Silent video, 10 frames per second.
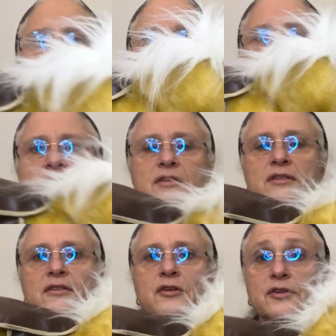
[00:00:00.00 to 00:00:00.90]

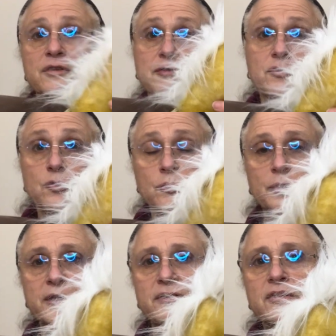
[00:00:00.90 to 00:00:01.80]
prices or different sold
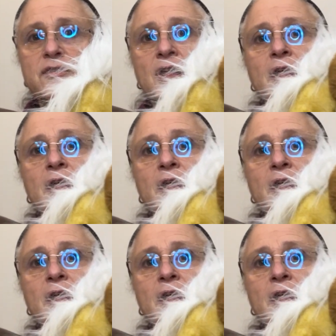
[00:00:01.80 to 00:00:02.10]
prices.